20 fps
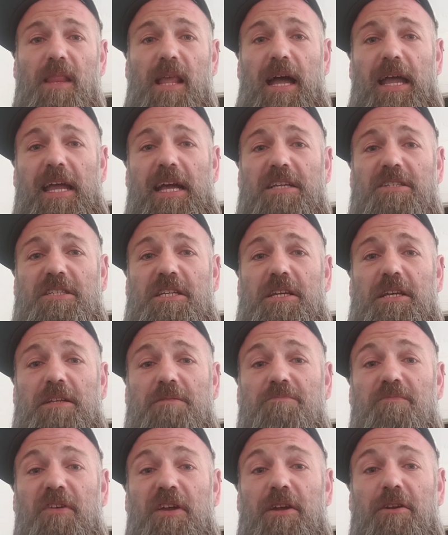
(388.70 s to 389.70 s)
I guess he
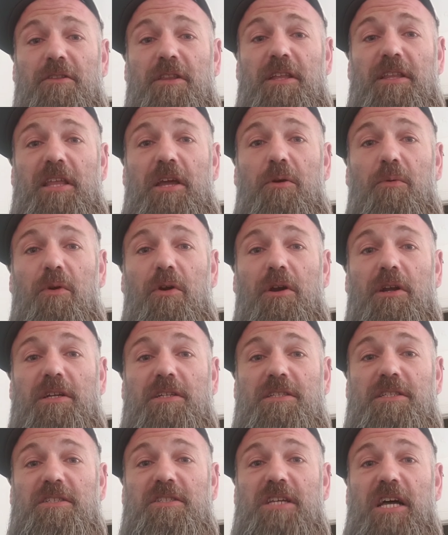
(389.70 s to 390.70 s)
had figured that they were,
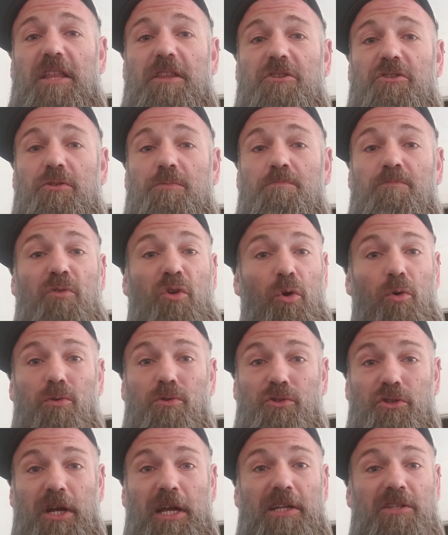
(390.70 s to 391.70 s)
because he saw the
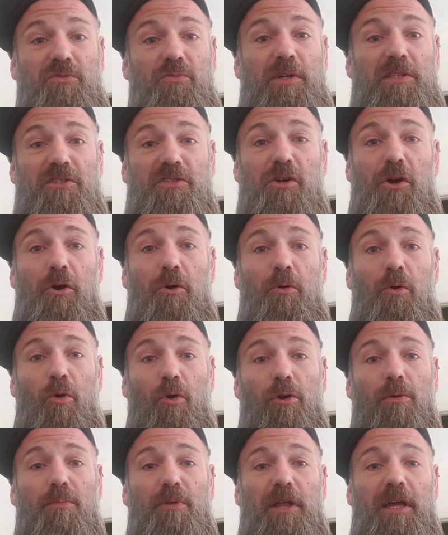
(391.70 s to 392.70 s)
gold trades went so
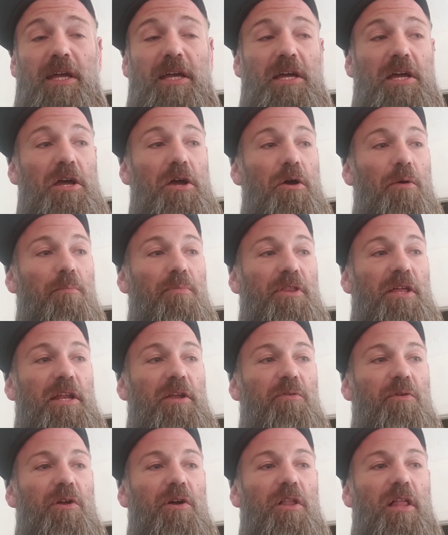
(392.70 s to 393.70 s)
horribly. But then
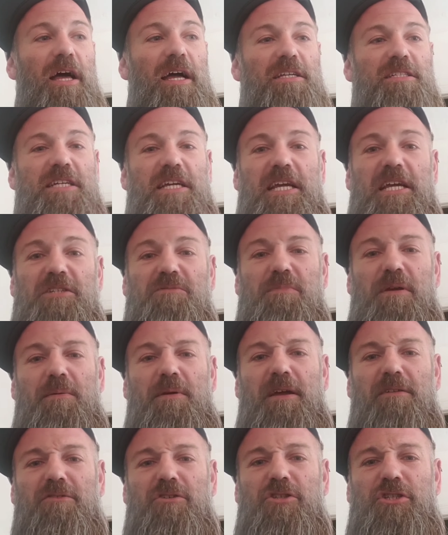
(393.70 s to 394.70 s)
he realized, I guess
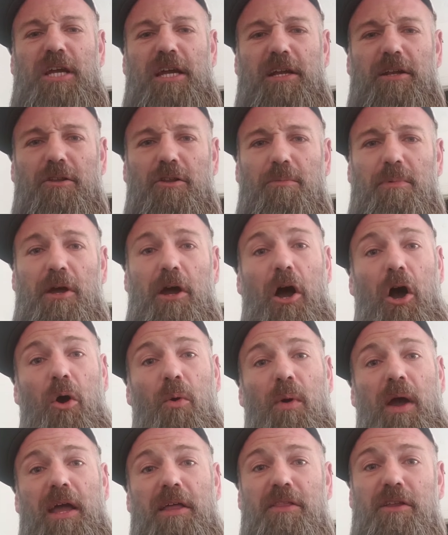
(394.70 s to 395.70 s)
maybe after checking a little bit, oh
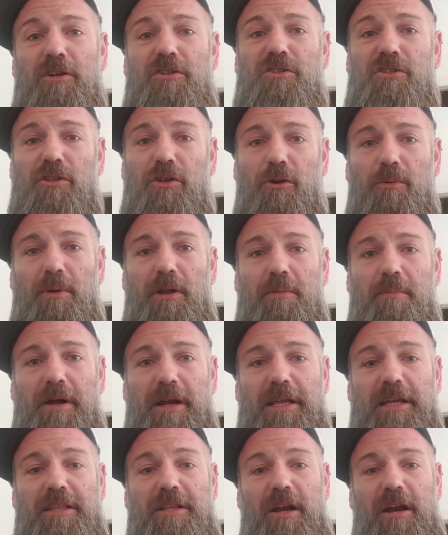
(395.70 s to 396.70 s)
wait, there's a little bit of
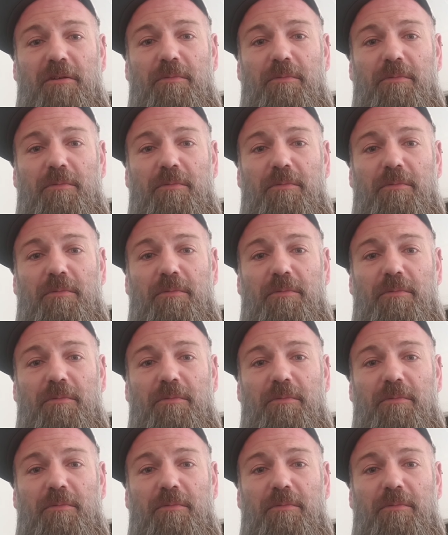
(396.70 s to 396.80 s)
money in there.